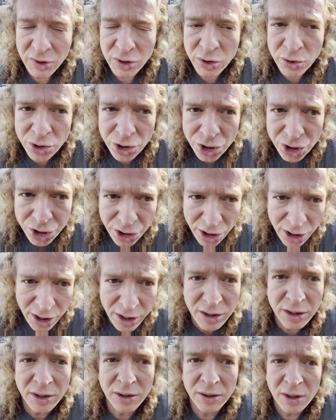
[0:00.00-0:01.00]
You
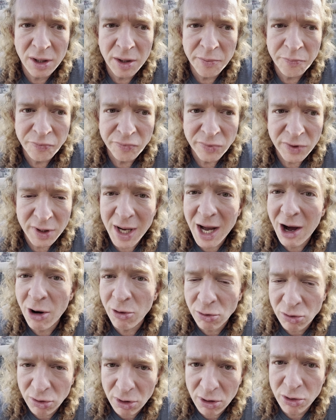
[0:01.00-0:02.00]
should
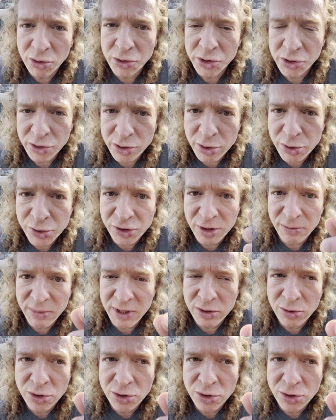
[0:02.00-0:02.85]
outgrow who you used to be.